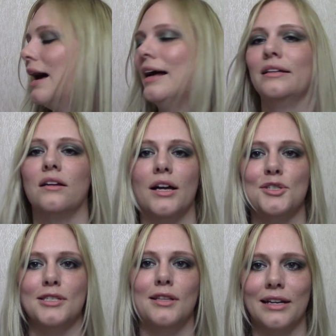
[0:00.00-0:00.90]
and I
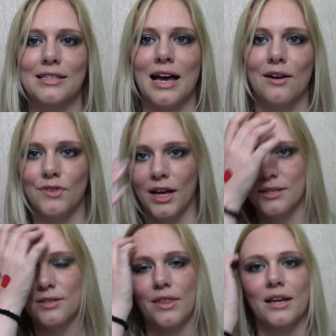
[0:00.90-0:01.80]
just like to have
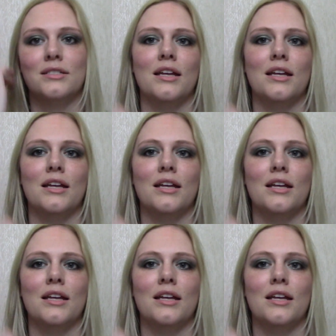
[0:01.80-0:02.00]
that, so that's